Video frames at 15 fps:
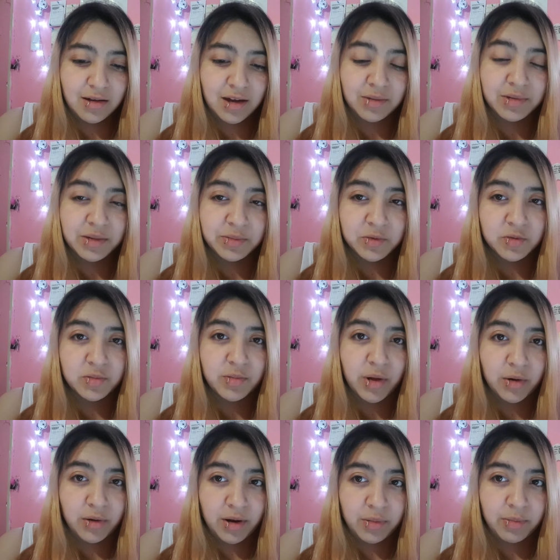I'm living with
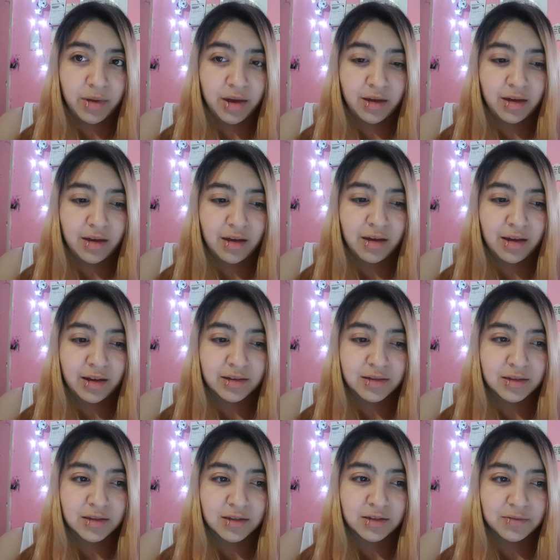my grandma
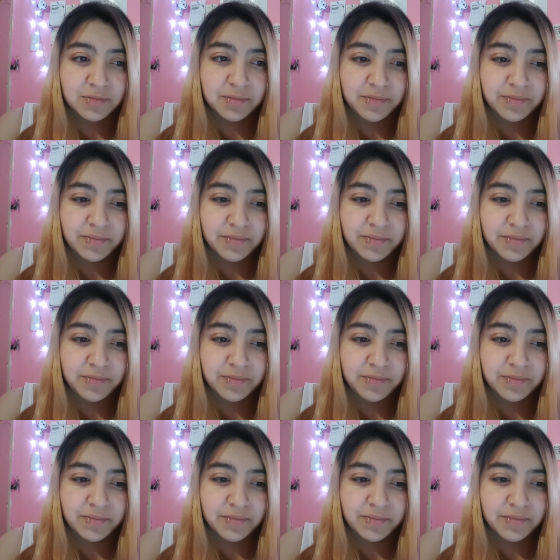and